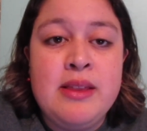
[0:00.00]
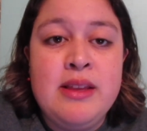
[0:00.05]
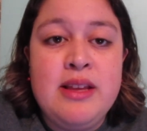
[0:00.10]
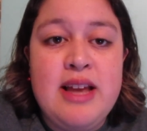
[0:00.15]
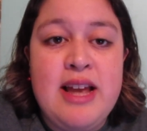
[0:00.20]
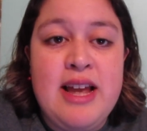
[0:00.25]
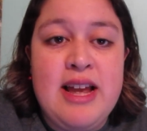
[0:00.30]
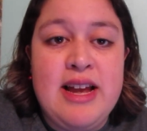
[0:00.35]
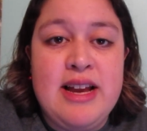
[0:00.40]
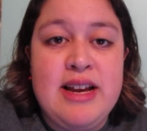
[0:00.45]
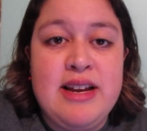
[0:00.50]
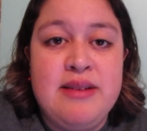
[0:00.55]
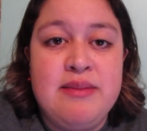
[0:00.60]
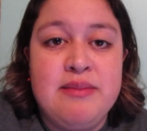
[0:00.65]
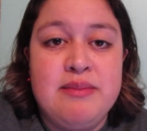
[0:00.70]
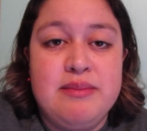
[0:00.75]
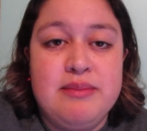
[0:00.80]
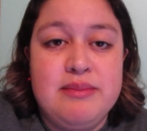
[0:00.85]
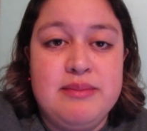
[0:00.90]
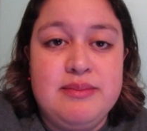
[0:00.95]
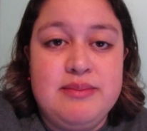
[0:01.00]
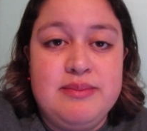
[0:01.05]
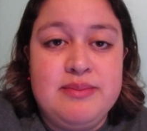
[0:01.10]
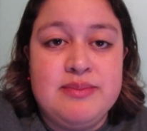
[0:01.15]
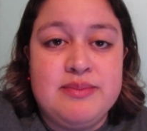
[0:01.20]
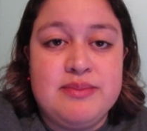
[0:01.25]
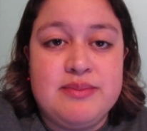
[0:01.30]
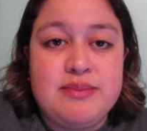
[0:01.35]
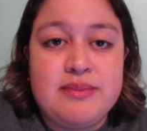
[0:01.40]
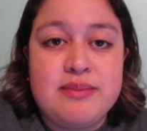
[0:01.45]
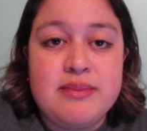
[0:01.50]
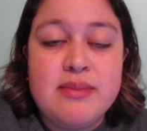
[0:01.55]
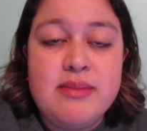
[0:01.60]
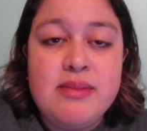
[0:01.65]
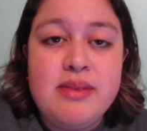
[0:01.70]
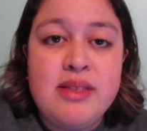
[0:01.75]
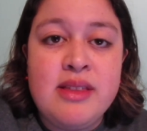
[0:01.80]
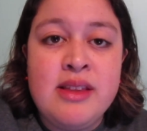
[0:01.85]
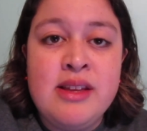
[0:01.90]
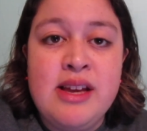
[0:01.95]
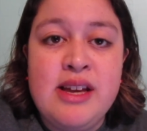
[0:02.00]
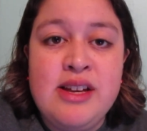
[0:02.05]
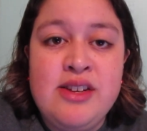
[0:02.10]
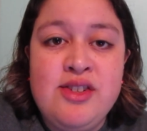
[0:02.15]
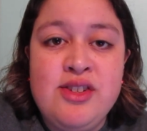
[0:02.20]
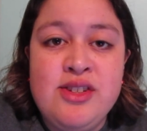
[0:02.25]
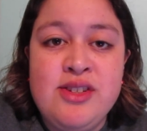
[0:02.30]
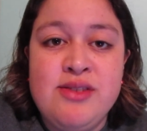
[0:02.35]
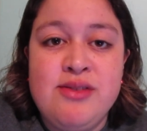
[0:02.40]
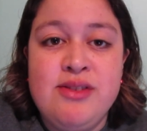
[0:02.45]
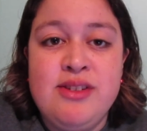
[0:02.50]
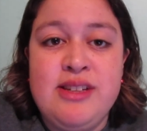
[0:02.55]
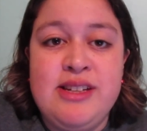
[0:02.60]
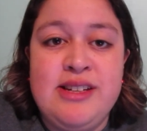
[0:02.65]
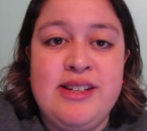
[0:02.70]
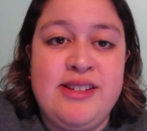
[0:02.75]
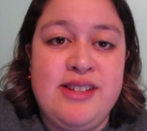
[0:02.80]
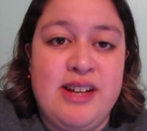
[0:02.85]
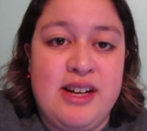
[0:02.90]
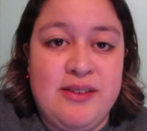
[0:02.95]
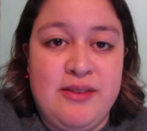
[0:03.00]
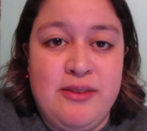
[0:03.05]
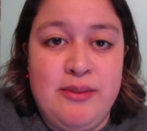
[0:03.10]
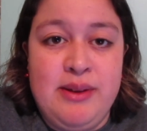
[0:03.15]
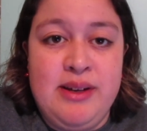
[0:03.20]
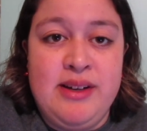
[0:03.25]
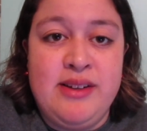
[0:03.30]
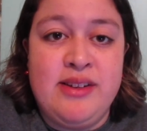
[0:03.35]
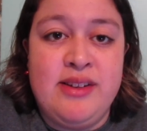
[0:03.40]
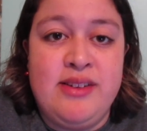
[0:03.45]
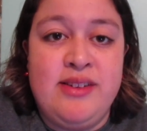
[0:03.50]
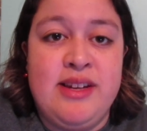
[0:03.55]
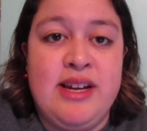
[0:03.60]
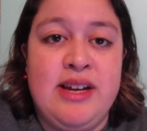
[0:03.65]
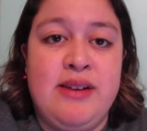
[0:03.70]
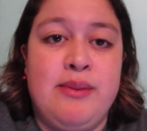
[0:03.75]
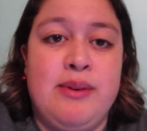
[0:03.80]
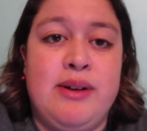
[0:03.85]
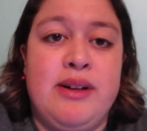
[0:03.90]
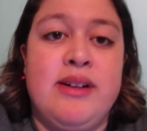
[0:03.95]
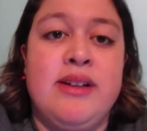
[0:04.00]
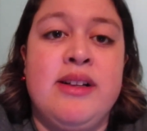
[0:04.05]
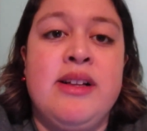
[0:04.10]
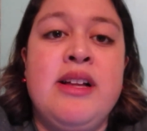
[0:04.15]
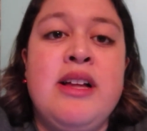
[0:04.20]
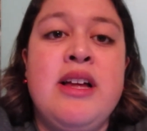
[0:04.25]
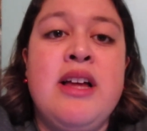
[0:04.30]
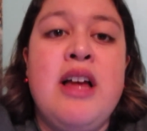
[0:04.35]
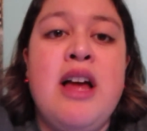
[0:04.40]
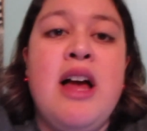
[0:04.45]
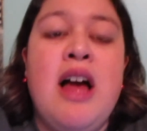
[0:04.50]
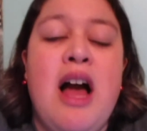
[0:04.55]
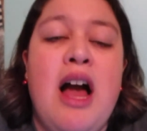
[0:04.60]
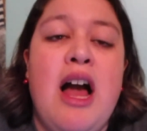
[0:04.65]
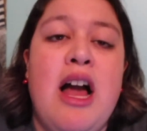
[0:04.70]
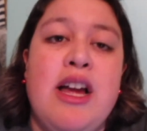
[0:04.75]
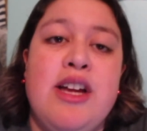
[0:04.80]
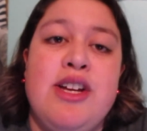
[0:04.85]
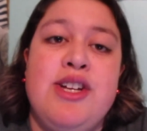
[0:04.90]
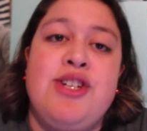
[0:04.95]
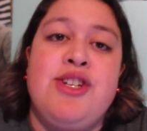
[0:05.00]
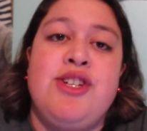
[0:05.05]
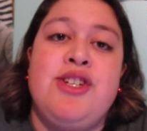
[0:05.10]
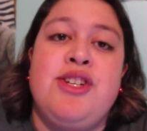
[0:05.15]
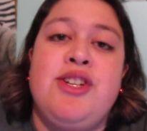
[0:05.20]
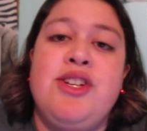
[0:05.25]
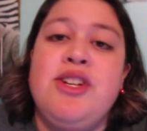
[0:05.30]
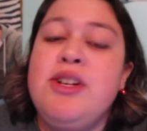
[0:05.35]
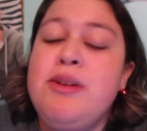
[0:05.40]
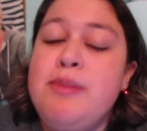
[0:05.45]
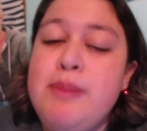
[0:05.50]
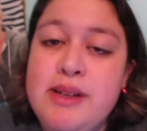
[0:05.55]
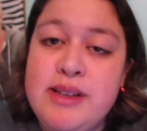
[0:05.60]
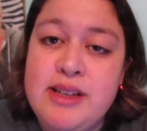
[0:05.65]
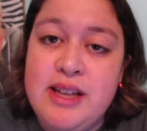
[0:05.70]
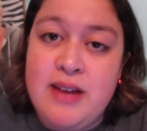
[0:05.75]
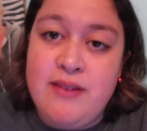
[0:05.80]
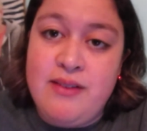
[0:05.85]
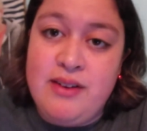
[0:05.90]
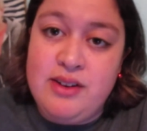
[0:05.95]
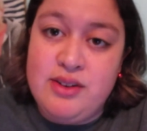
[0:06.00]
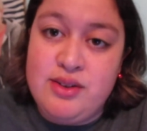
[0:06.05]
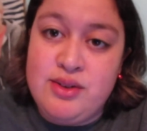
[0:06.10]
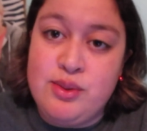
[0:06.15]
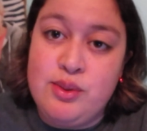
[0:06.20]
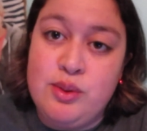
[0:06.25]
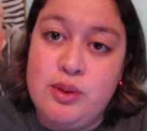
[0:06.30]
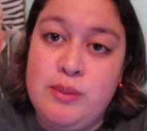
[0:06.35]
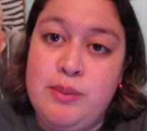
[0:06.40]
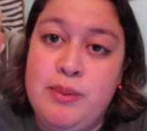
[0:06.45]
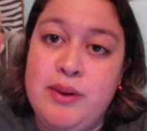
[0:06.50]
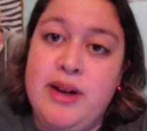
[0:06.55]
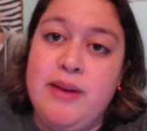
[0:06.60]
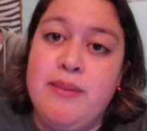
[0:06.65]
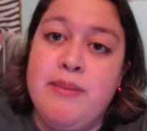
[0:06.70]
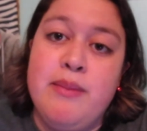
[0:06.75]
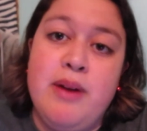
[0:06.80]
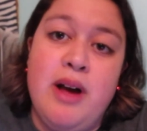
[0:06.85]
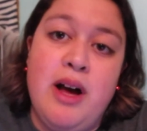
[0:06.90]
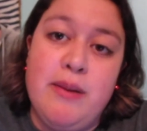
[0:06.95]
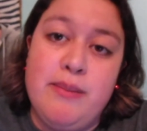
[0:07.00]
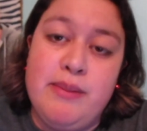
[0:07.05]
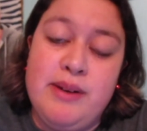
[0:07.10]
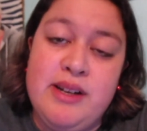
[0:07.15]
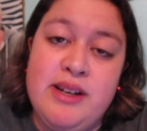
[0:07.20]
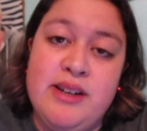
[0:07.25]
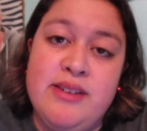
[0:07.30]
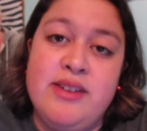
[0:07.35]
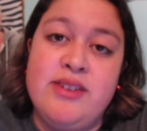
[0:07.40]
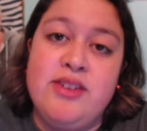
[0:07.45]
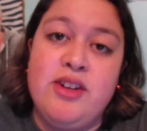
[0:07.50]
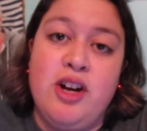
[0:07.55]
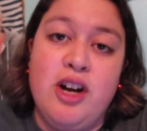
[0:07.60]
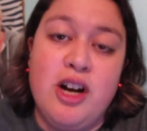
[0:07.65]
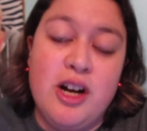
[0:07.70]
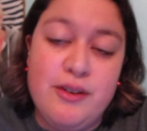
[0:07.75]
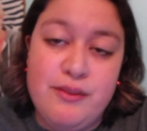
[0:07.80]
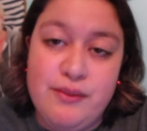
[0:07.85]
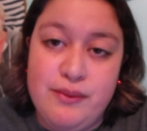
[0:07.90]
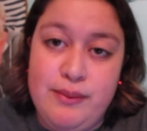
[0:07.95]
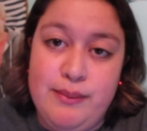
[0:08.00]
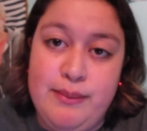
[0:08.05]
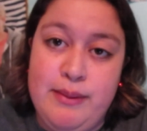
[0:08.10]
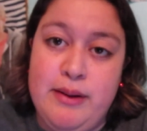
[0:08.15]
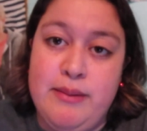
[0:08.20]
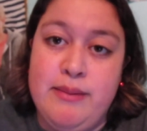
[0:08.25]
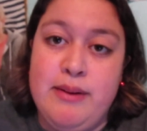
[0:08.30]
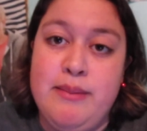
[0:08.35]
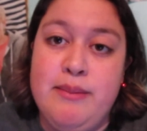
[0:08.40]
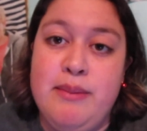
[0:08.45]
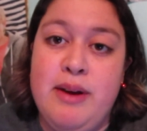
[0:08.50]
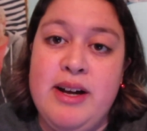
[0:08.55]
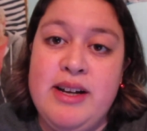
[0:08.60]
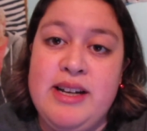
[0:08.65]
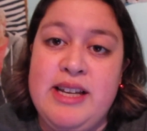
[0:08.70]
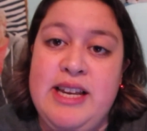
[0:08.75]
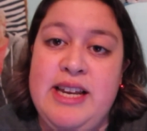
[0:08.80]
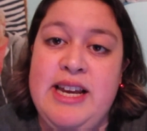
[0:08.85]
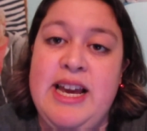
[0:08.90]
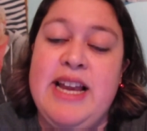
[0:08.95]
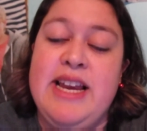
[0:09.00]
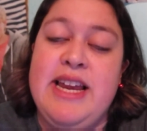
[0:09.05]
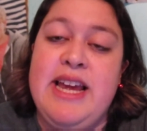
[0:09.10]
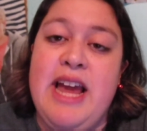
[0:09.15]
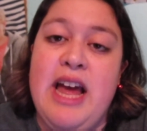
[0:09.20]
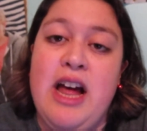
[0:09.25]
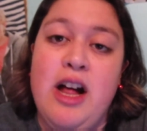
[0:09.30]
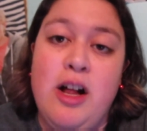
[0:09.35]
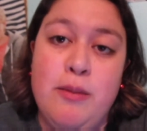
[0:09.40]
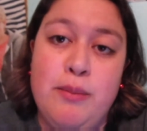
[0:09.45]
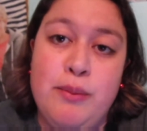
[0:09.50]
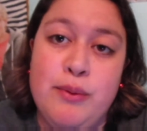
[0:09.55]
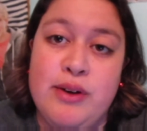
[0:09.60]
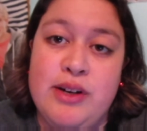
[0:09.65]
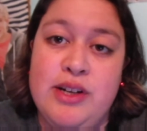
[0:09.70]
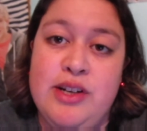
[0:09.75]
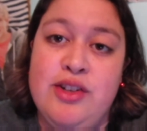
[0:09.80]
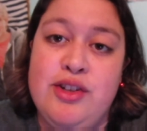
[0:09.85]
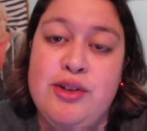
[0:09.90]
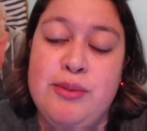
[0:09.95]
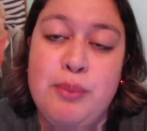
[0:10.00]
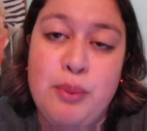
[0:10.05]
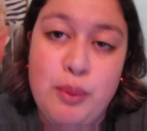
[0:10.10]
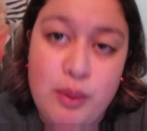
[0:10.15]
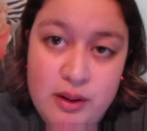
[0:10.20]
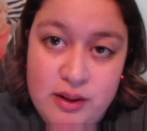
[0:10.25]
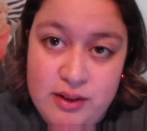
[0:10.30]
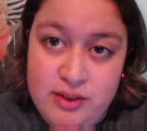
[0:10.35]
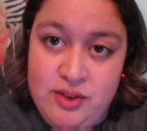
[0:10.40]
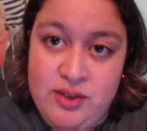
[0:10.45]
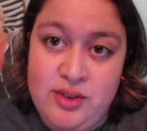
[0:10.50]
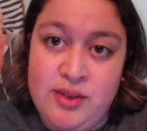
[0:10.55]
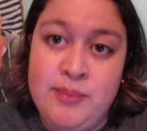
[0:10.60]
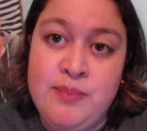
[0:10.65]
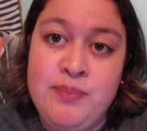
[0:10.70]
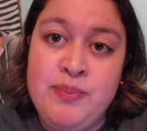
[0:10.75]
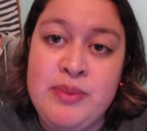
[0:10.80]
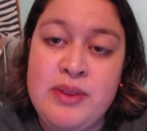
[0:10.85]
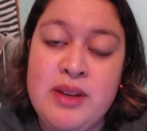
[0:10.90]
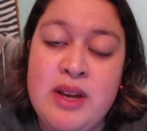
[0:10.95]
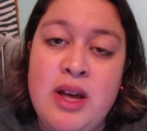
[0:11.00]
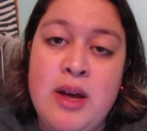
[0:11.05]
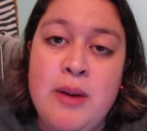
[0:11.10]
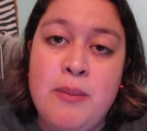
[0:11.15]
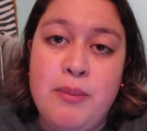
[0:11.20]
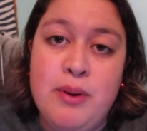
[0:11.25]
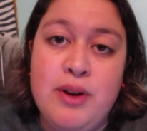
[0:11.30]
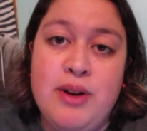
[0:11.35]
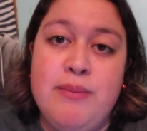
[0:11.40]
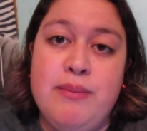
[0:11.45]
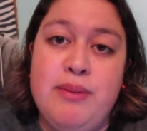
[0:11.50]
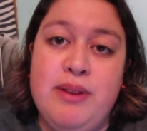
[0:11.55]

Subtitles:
and it just really sucked for me, because it's like, well, I should be loving school, but I'm not, because it's hard for me and I'm not getting any help or any supports put in